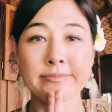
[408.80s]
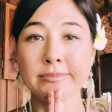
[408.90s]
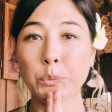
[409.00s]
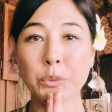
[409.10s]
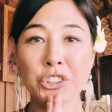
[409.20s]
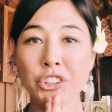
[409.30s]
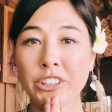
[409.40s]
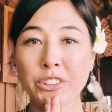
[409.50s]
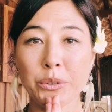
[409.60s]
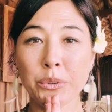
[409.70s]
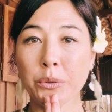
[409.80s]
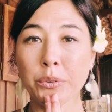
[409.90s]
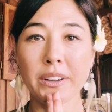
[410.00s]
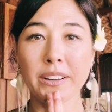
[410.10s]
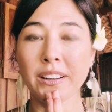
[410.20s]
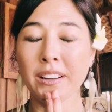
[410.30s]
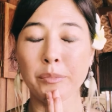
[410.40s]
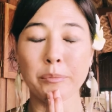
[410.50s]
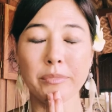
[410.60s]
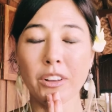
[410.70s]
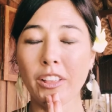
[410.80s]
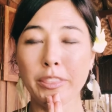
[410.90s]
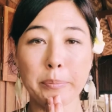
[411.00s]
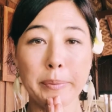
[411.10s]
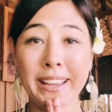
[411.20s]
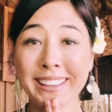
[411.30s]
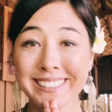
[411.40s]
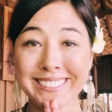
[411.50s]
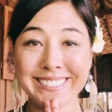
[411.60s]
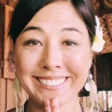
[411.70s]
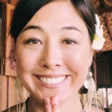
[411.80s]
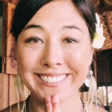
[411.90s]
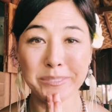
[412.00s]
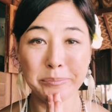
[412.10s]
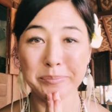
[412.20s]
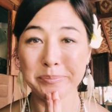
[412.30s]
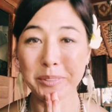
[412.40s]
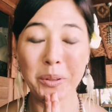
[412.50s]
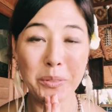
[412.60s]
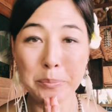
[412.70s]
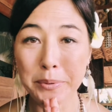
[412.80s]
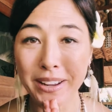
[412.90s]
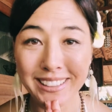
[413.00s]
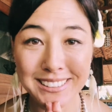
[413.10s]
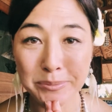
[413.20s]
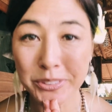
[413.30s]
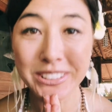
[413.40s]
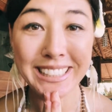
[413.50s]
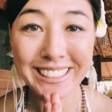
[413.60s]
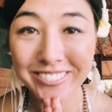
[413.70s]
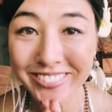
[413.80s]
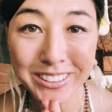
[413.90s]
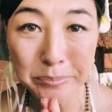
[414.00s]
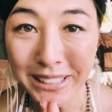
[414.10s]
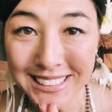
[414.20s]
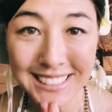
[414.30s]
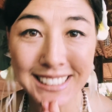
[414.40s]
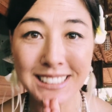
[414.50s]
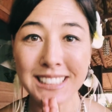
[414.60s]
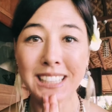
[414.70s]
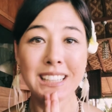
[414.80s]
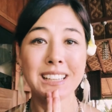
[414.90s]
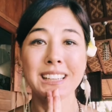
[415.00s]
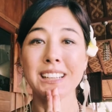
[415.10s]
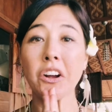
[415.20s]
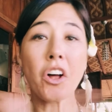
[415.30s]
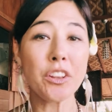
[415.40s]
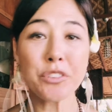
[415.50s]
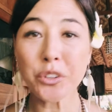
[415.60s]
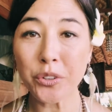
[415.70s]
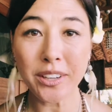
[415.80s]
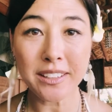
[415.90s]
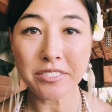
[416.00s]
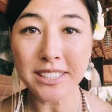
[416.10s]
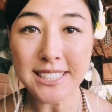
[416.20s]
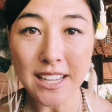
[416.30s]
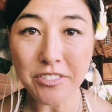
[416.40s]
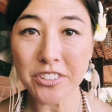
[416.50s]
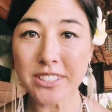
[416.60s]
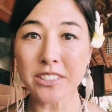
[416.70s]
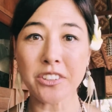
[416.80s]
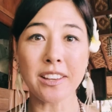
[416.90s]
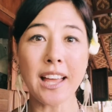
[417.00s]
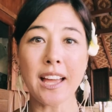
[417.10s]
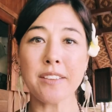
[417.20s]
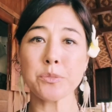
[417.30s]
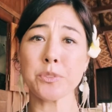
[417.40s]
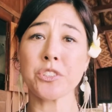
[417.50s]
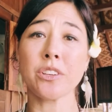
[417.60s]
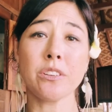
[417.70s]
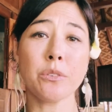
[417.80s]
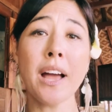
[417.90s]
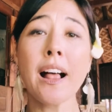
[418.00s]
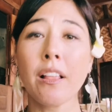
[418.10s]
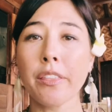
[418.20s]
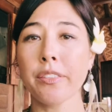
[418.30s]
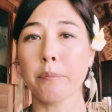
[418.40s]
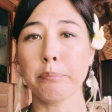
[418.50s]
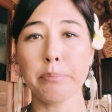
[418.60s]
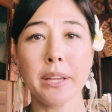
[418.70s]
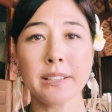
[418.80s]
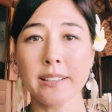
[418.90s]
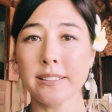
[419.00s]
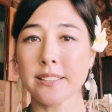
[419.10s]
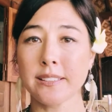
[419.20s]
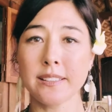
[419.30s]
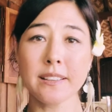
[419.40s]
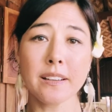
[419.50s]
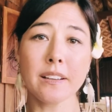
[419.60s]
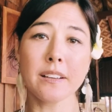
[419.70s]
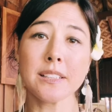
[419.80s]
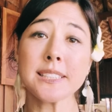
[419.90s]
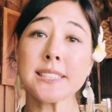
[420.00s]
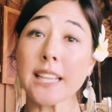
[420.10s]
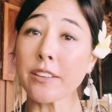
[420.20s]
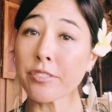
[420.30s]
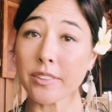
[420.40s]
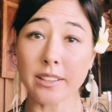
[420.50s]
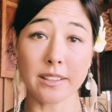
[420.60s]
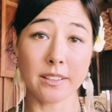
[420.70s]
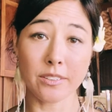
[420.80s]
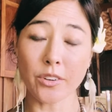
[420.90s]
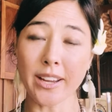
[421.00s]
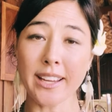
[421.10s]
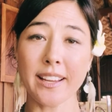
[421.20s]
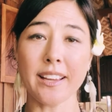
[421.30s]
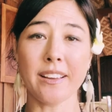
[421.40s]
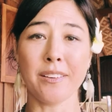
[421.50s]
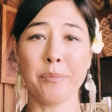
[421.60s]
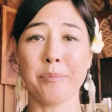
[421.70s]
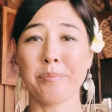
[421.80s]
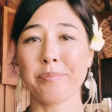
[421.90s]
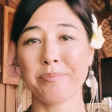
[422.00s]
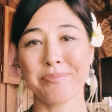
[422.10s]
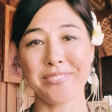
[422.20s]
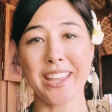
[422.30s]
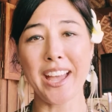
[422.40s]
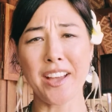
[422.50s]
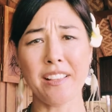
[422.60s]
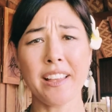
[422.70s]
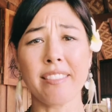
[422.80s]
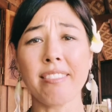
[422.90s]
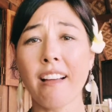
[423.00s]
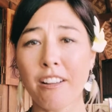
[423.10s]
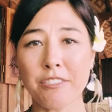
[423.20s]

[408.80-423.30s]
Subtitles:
wishing you all the best, all the brightest, most infinite blessings in all of your creative endeavors in your lives. Wishing you health, abundance, safety, right? And love,